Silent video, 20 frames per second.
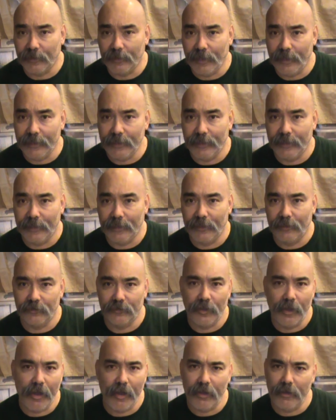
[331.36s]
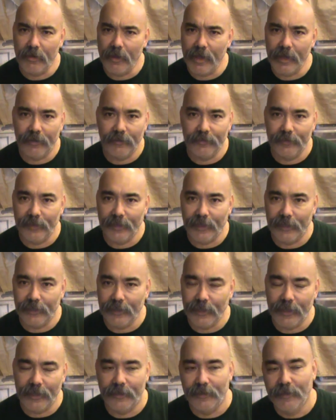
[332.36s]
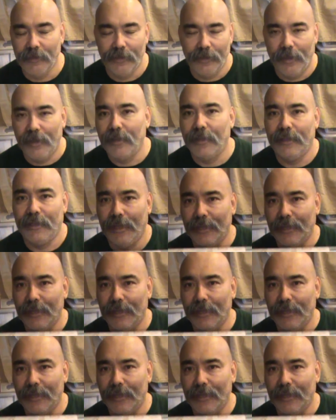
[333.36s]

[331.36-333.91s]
Lightning. He goes, no, I don't think I did. he